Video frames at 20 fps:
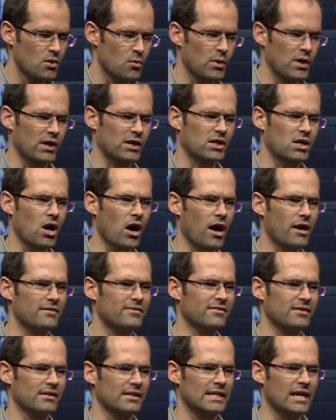We are
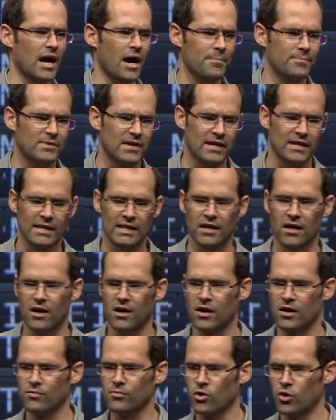constantly updating
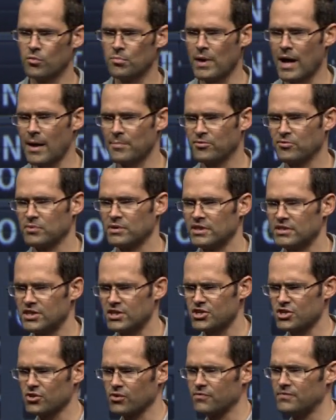our roadmaps with
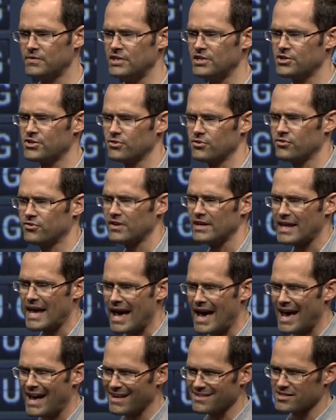additional features
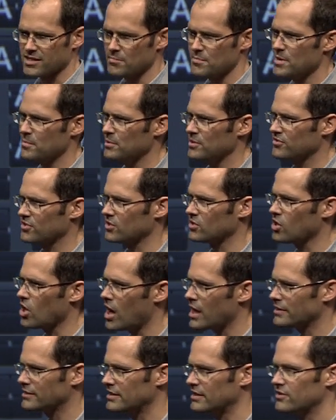as commitments are
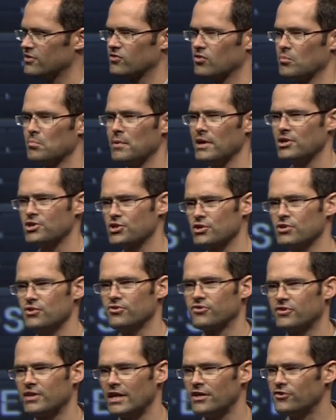locked in, so make sure
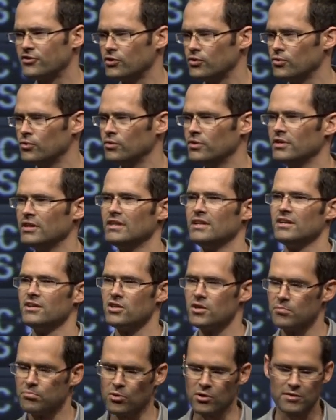you stay tuned,
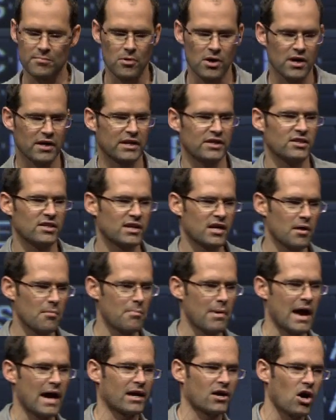you bookmark, and you
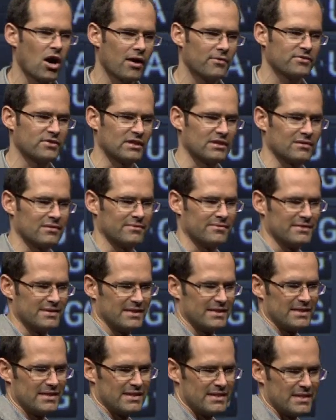come back often.
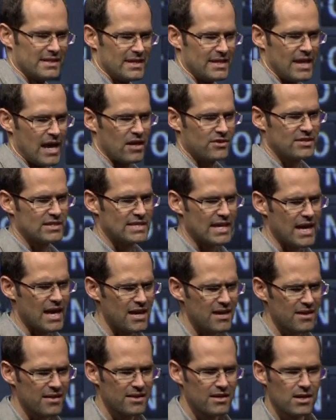Now
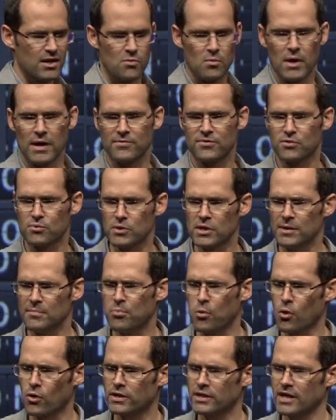today, we have three
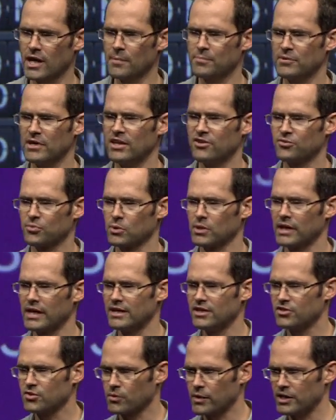important updates
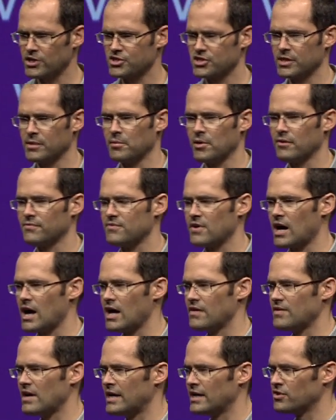related to our
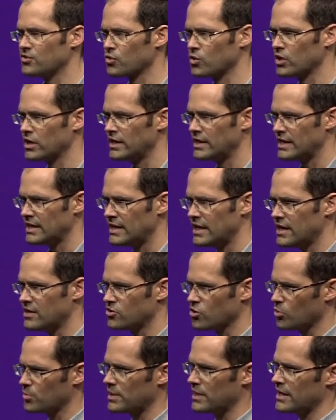HTML5, Android, and
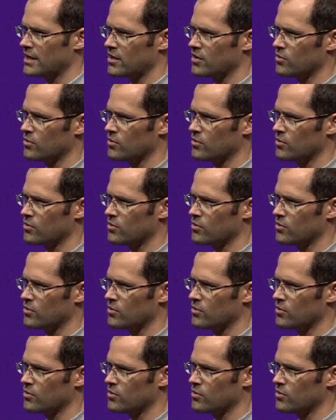Adobe